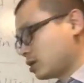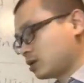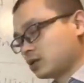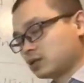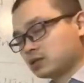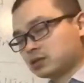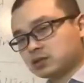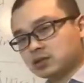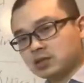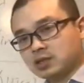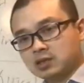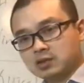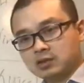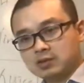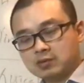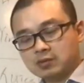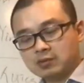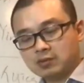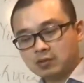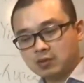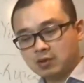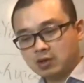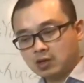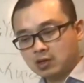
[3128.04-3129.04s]
they say,
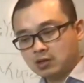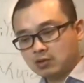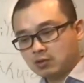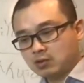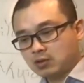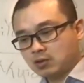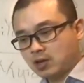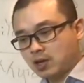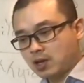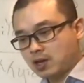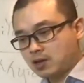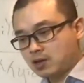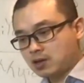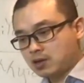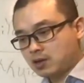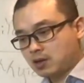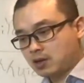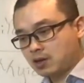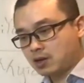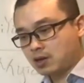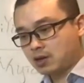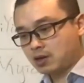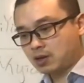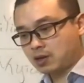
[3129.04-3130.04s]
well, okay,
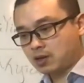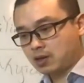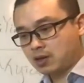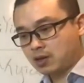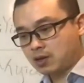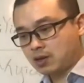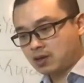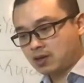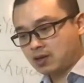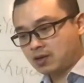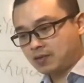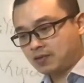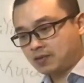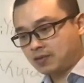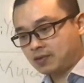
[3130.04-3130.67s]
I